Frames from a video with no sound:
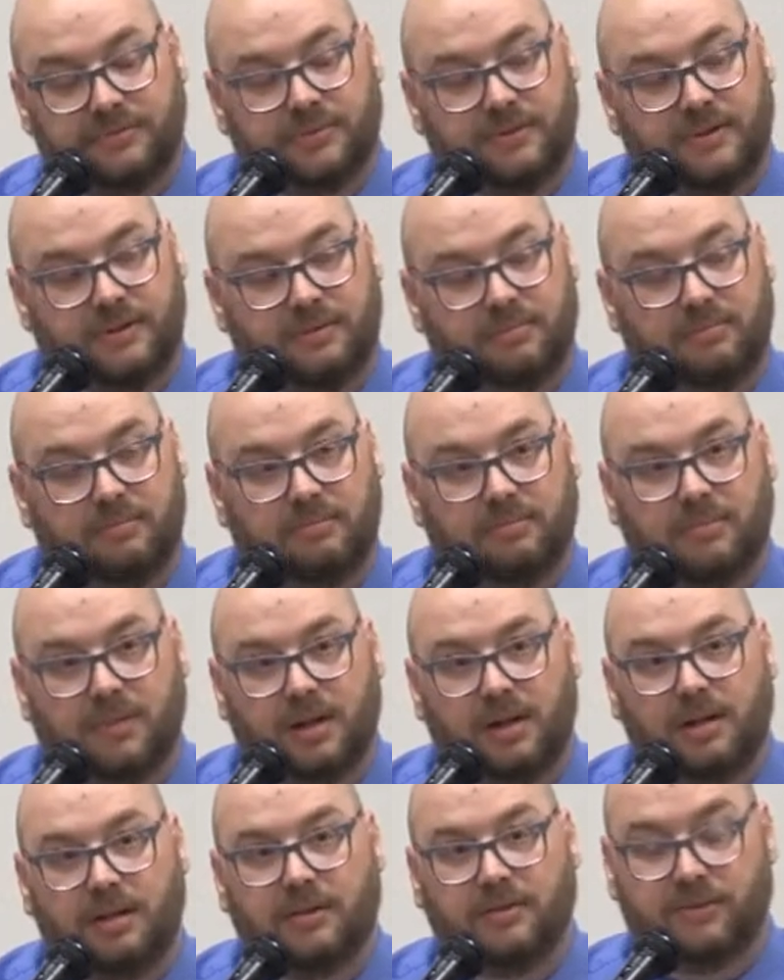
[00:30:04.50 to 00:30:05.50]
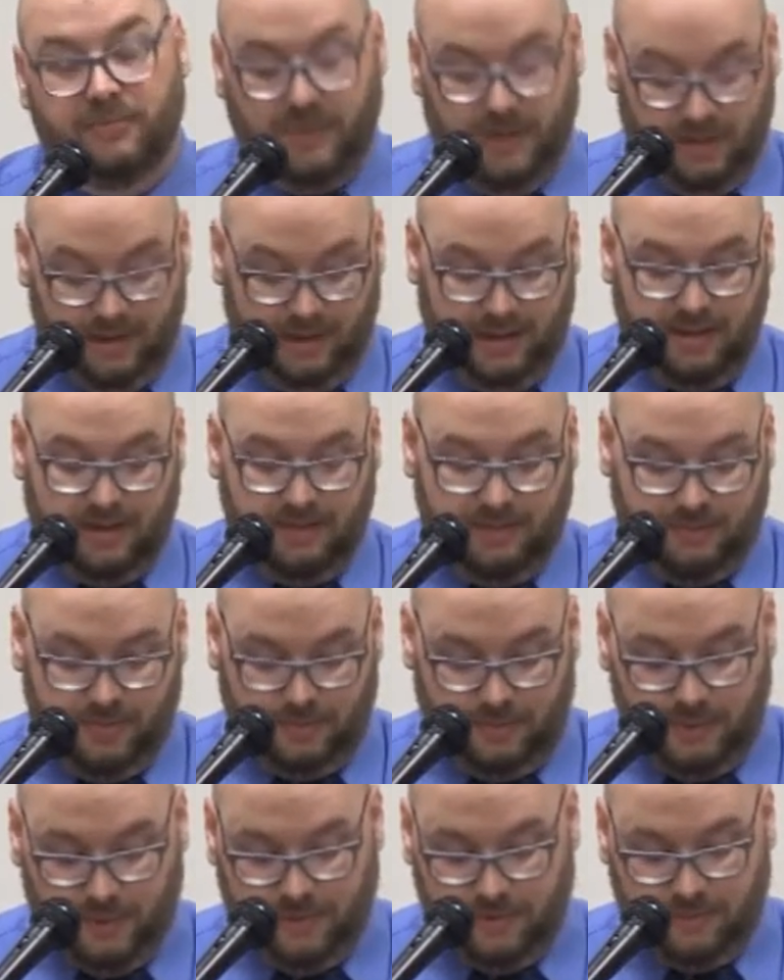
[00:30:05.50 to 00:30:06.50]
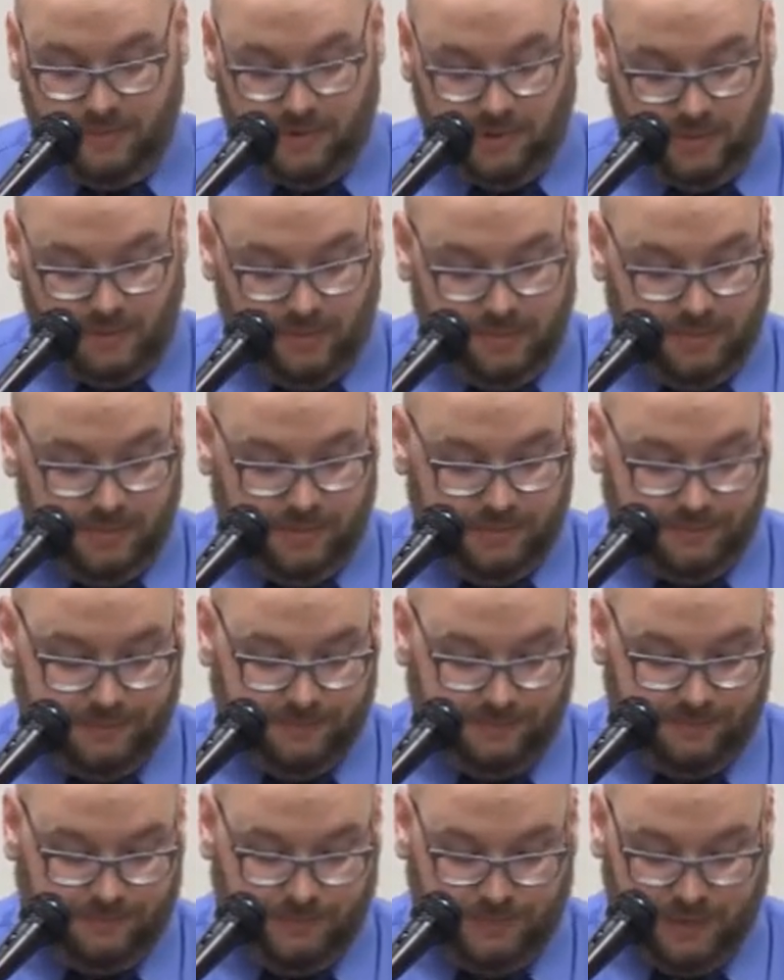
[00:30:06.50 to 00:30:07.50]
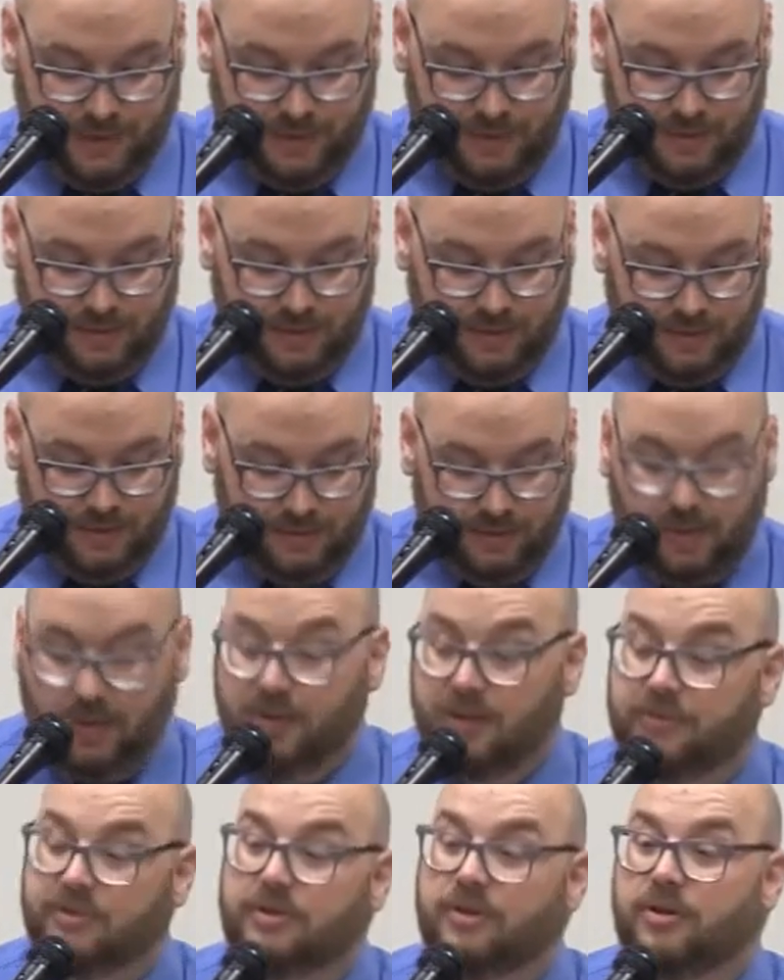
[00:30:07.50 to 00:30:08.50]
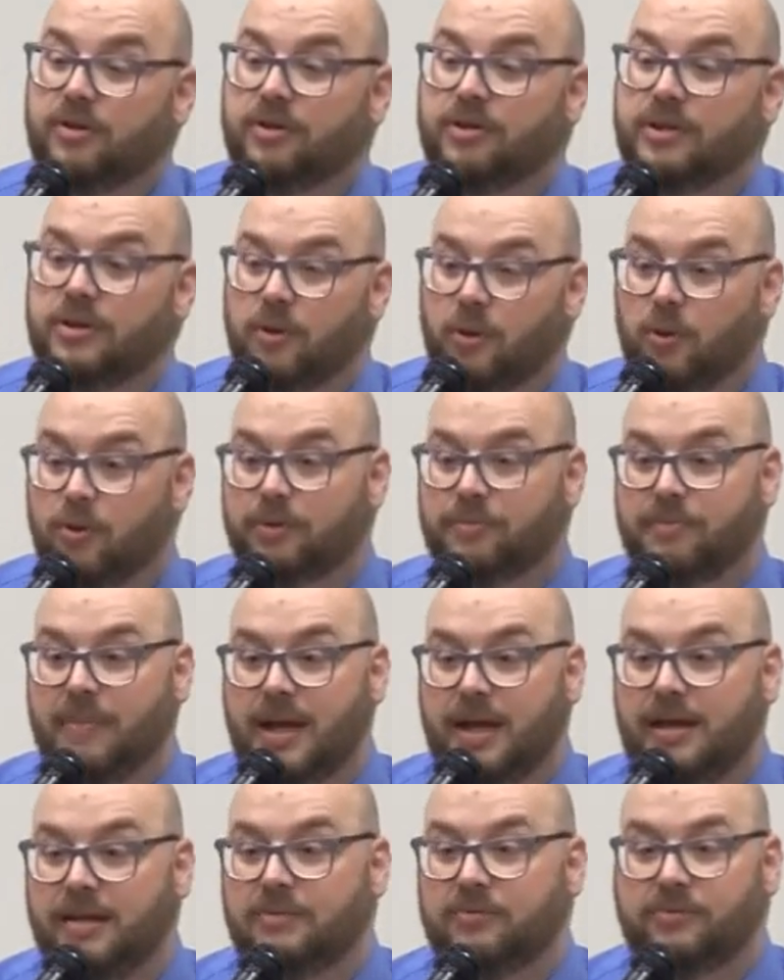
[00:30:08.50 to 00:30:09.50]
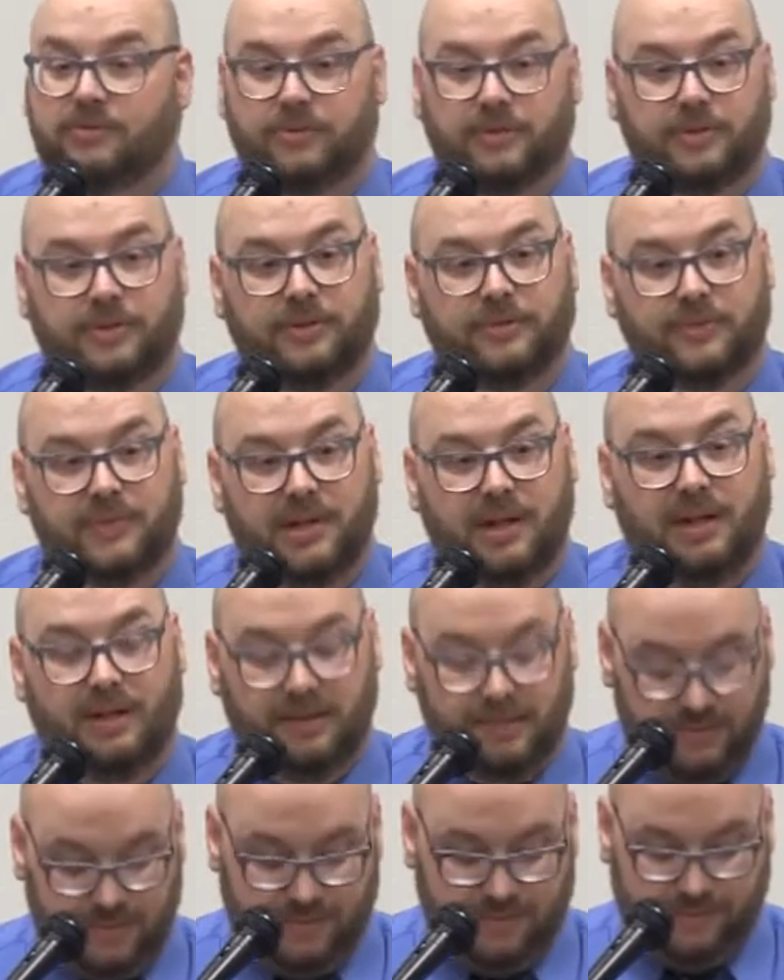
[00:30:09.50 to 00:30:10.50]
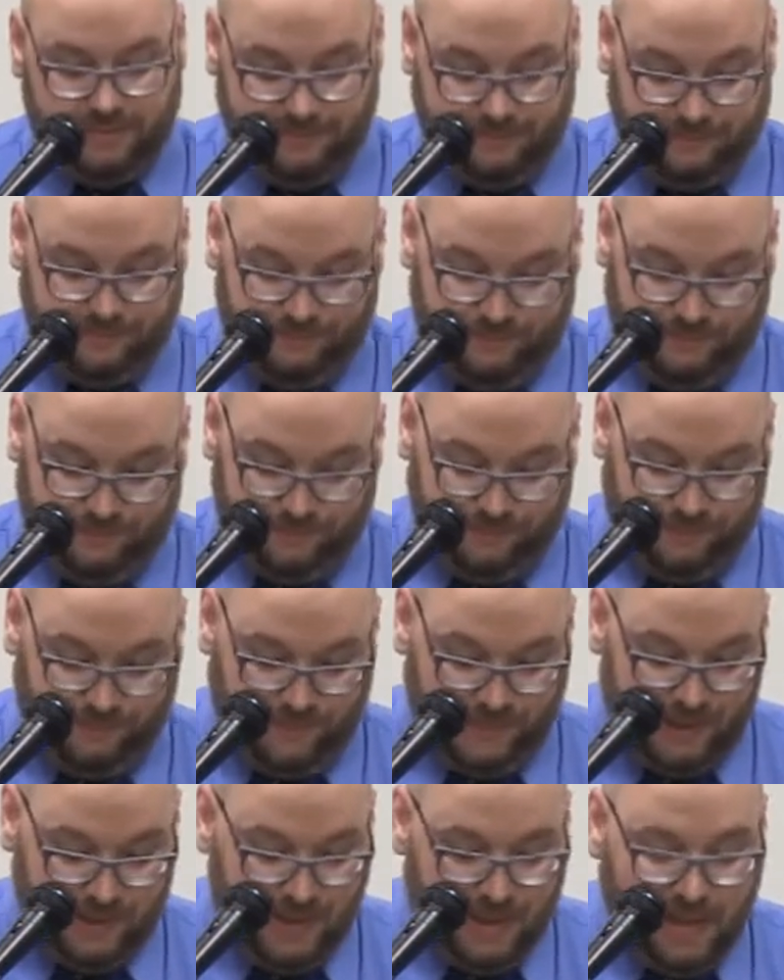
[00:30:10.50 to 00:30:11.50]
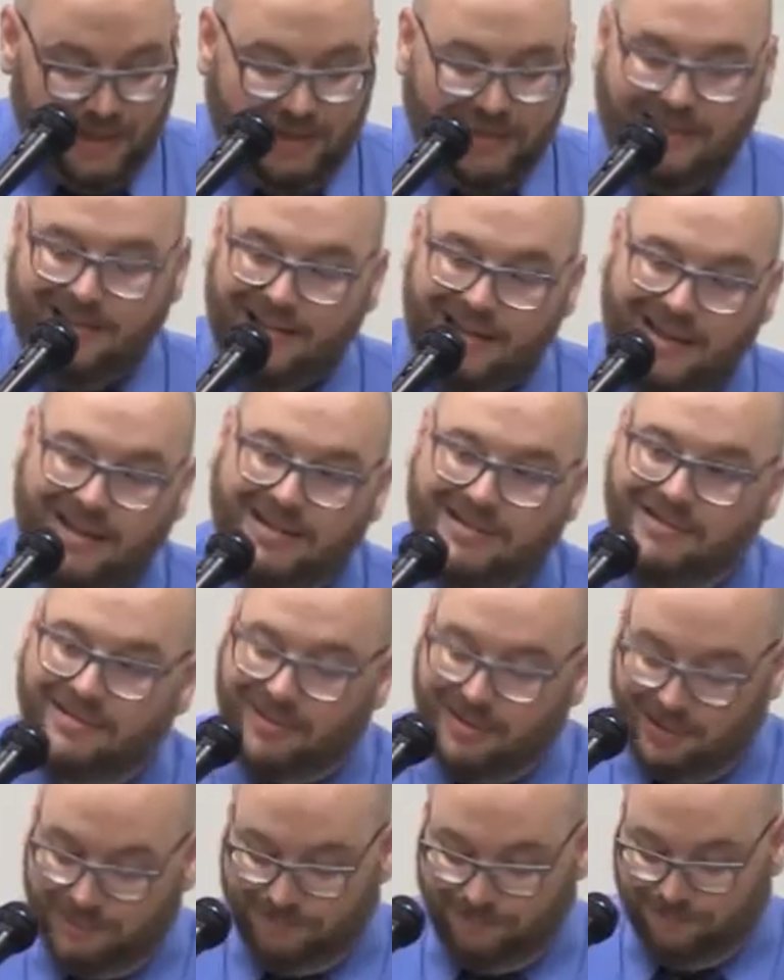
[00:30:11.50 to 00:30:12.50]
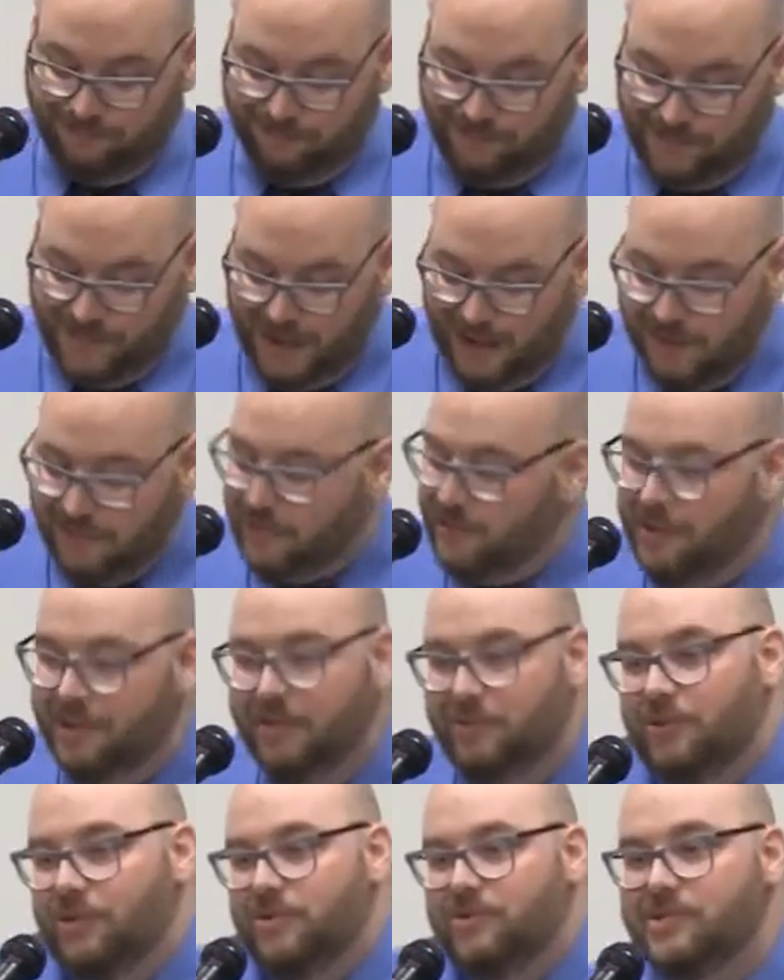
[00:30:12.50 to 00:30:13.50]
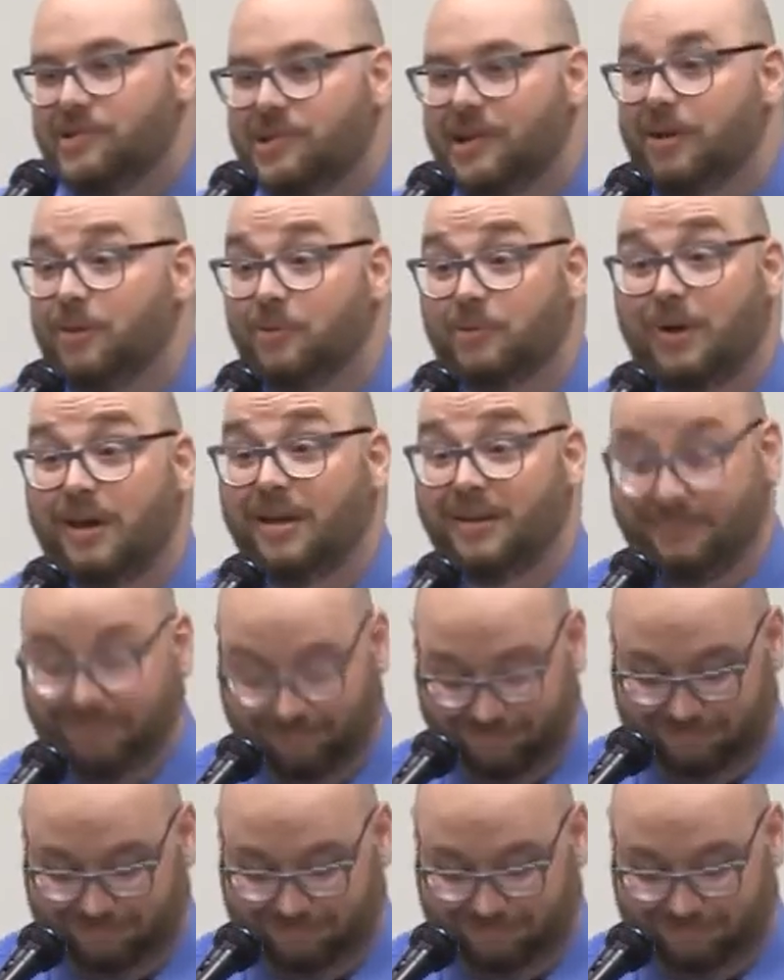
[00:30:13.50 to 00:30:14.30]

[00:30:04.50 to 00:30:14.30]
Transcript: from the very end of the book of Job. The earth called An Old Man Full of Days. In the end, everything turns out right.